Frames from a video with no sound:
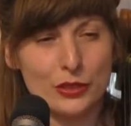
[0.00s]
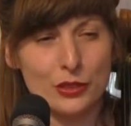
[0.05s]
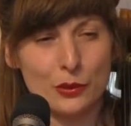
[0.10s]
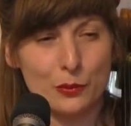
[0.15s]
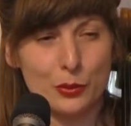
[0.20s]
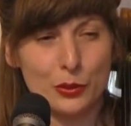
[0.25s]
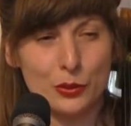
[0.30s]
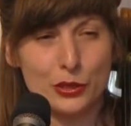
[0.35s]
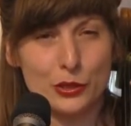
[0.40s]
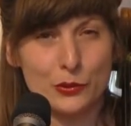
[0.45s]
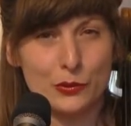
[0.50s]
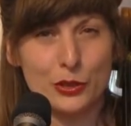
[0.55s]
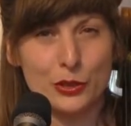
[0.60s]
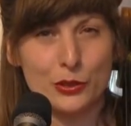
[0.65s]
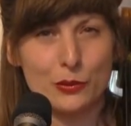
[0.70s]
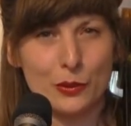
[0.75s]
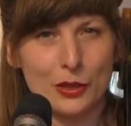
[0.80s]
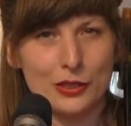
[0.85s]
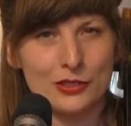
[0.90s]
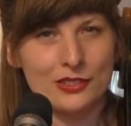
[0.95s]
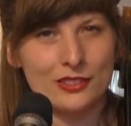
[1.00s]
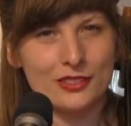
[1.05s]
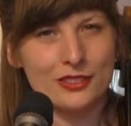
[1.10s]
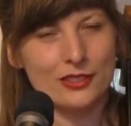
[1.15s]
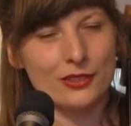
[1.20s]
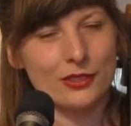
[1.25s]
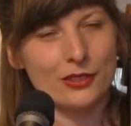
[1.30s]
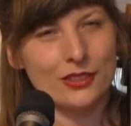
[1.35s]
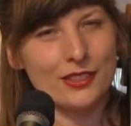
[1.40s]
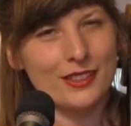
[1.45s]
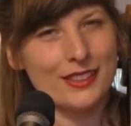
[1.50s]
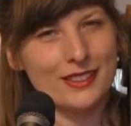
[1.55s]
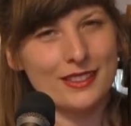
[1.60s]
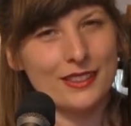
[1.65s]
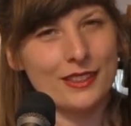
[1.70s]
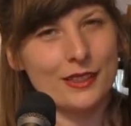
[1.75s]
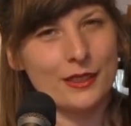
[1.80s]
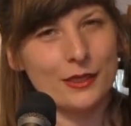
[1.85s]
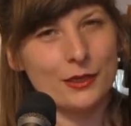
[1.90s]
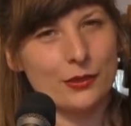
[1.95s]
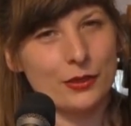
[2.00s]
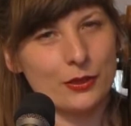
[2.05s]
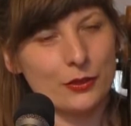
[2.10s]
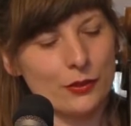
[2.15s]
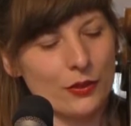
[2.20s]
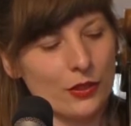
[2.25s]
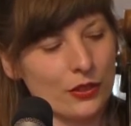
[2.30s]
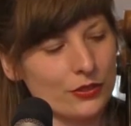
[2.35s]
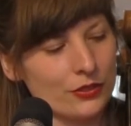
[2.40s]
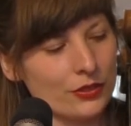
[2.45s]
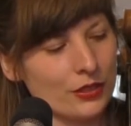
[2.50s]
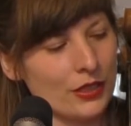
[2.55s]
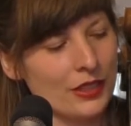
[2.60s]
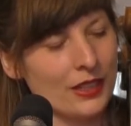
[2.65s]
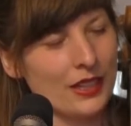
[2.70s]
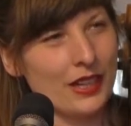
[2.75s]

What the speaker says: are pushing with your muscles, you're going to get tired quite fast.